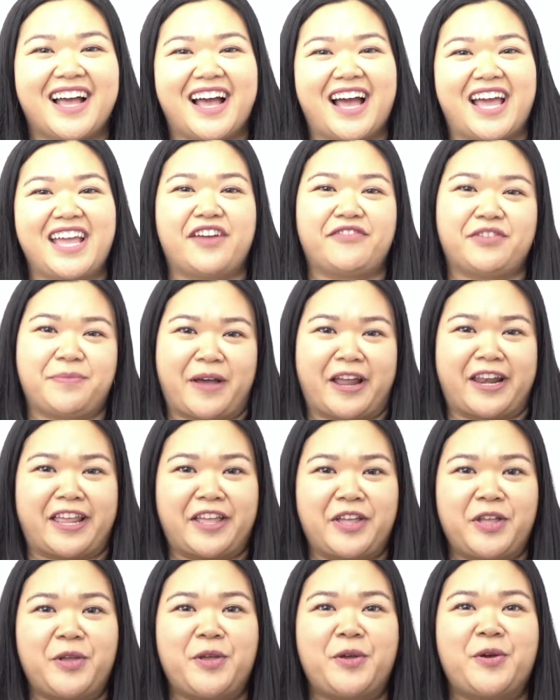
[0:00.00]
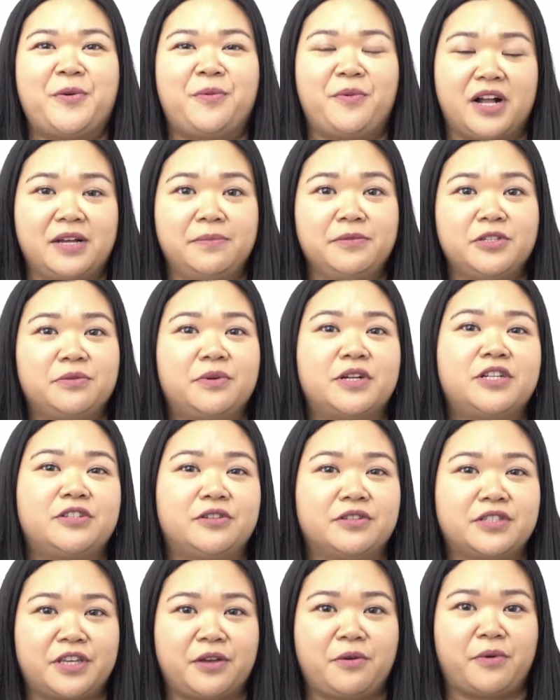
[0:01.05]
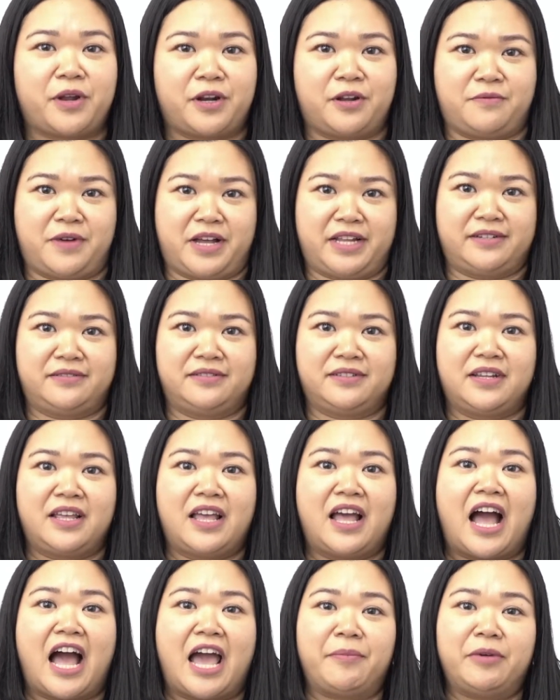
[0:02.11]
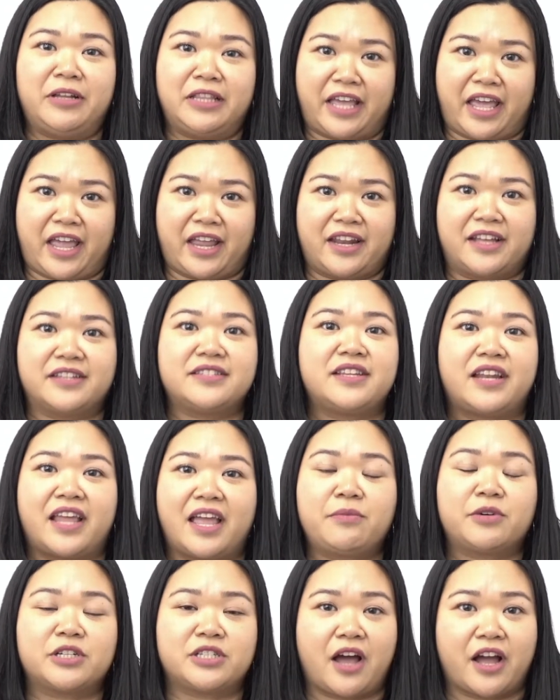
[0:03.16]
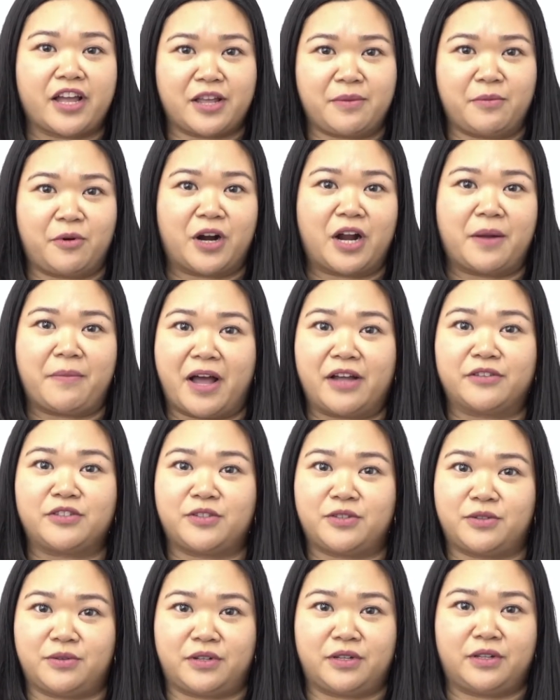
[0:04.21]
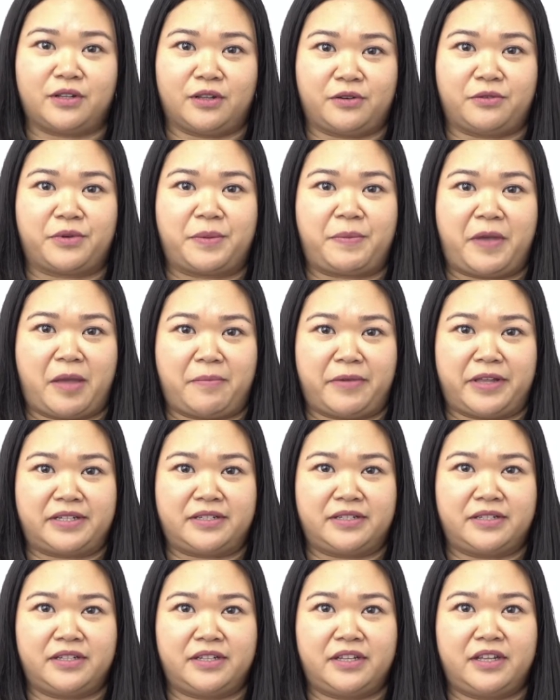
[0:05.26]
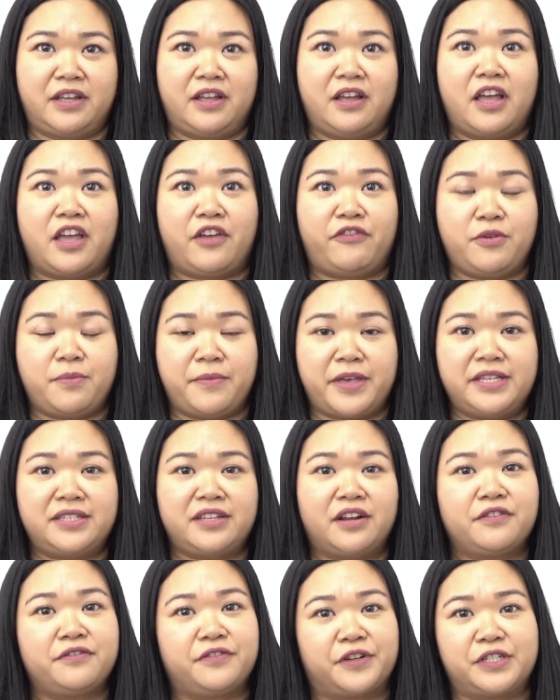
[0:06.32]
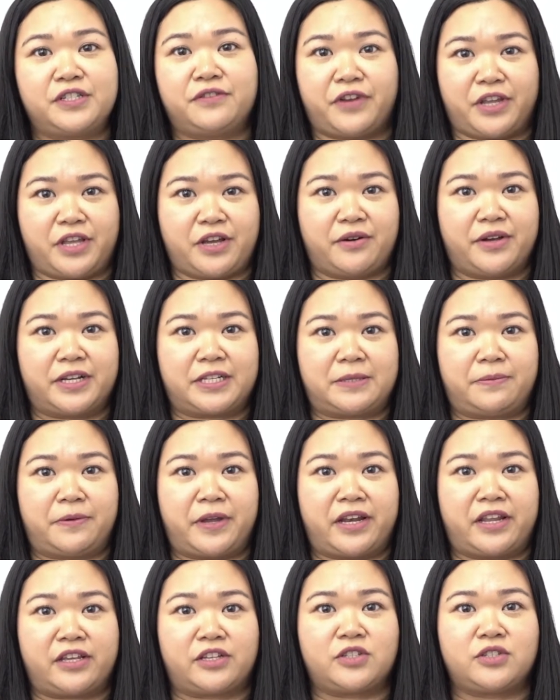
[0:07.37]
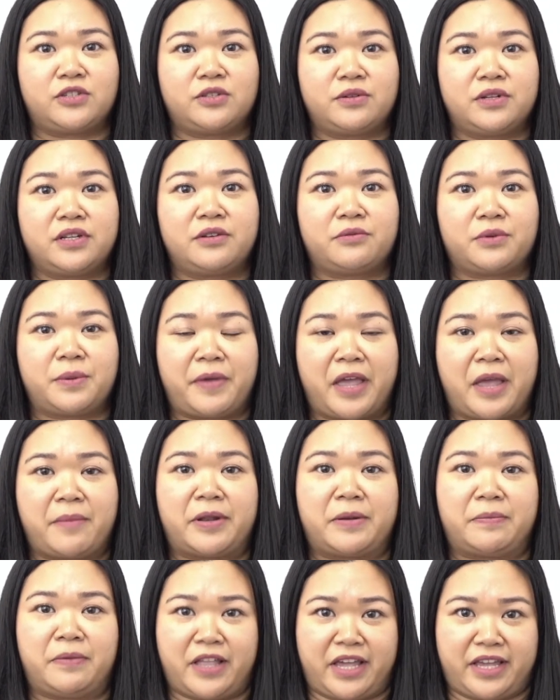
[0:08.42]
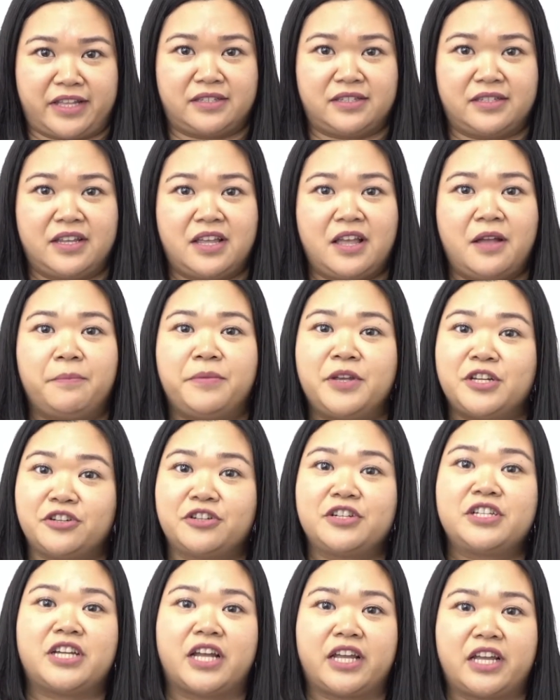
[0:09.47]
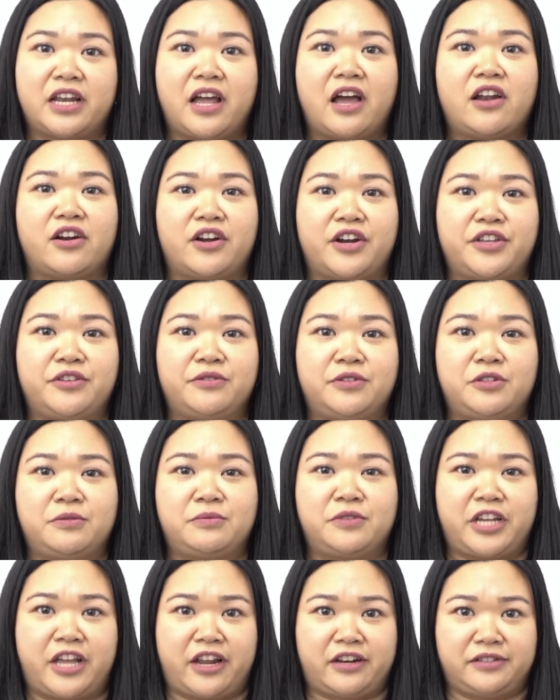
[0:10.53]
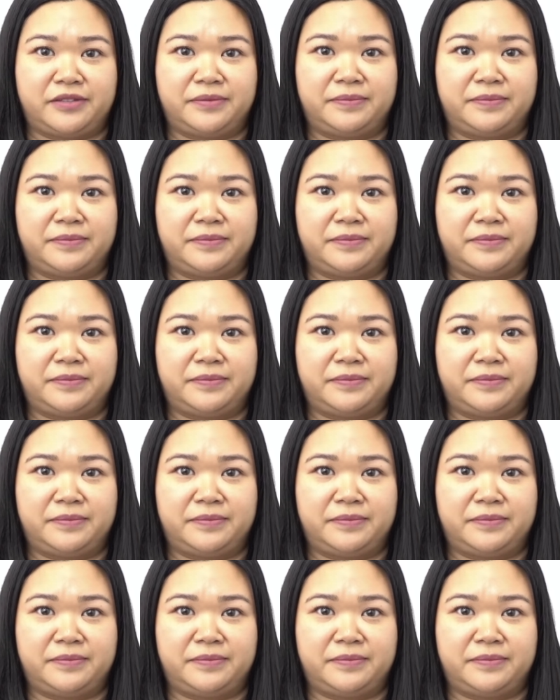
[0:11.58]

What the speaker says: Hi everybody, welcome to Adulting 101. I'm Elaine and today we're talking more about student loan repayment. If you missed our first video explaining student repayment plans, be sure to check it out on our YouTube channel.